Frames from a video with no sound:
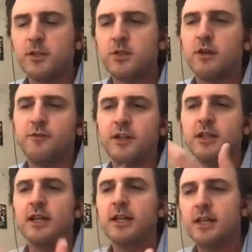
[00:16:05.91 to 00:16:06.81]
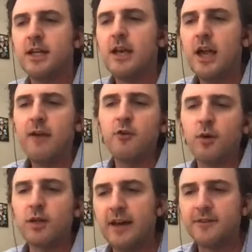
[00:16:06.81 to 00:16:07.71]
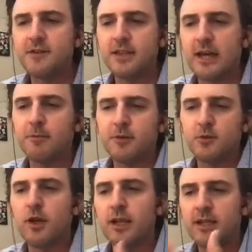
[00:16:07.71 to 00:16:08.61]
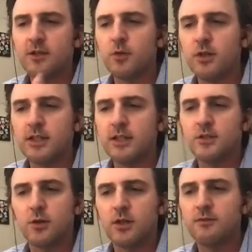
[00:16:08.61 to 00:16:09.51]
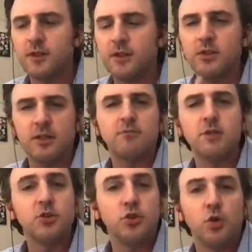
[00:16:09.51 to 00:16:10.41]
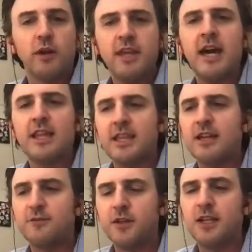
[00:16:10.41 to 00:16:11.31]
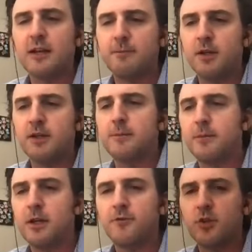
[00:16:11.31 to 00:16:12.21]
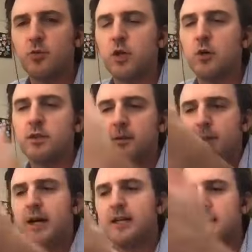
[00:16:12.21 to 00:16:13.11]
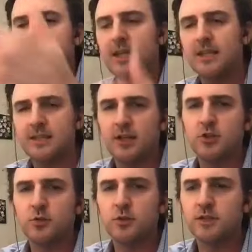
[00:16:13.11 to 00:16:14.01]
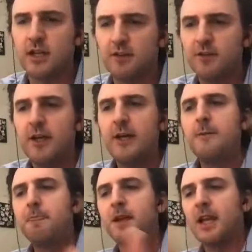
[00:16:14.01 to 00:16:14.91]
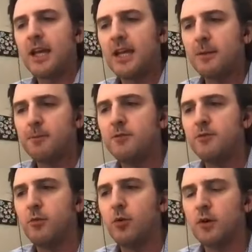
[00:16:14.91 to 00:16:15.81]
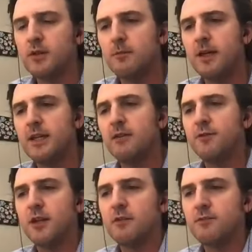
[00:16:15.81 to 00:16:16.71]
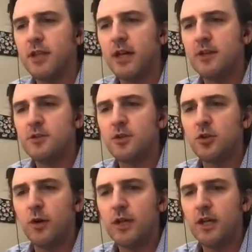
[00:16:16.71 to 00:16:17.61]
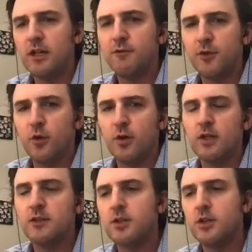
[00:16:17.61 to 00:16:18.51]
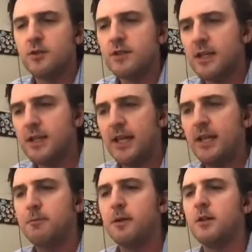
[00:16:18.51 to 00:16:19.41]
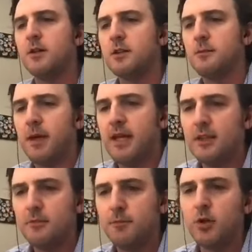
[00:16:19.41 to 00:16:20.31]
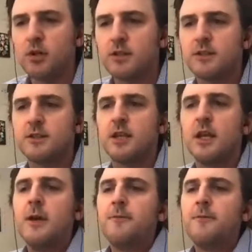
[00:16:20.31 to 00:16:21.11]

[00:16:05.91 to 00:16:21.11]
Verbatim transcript: And so I feel like everyone laughs at that, but the right can really sort of enjoy that. And then I feel like I built up enough goodwill with the Biden and the asexual stuff then I kind of pivot more to making fun of the laws that are going on in Florida, the don't say gay bill, the banning the books.